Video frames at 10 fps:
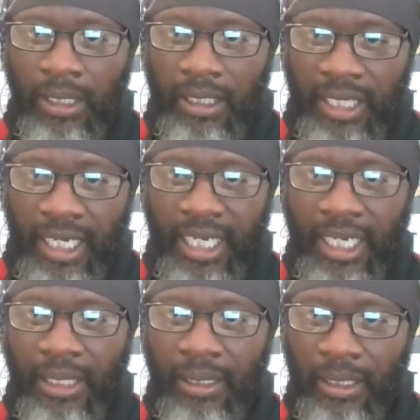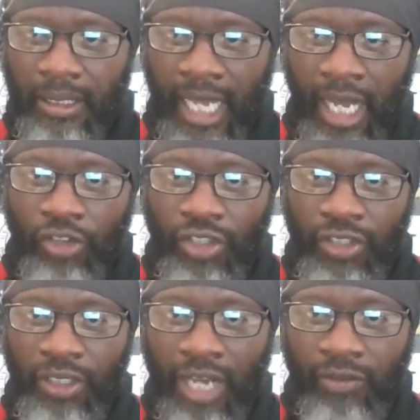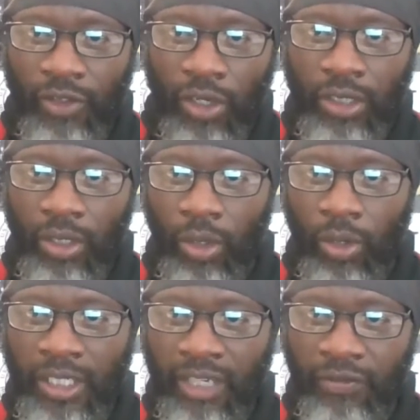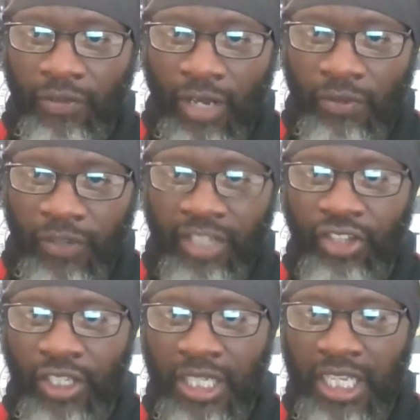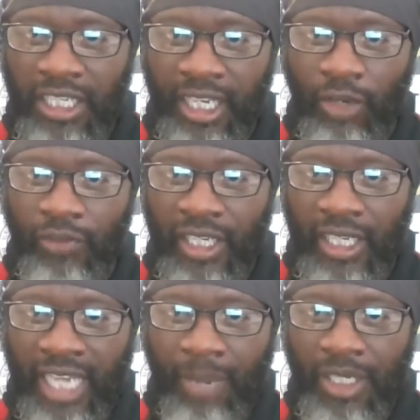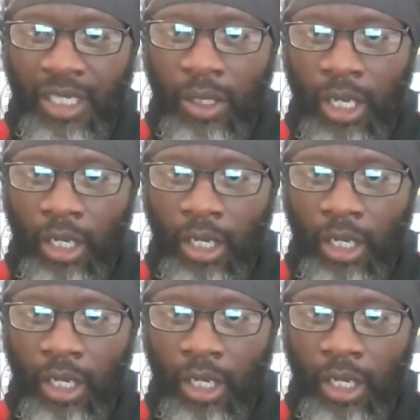Yea, thou shouldst have looked on an affliction in the day of their calamity,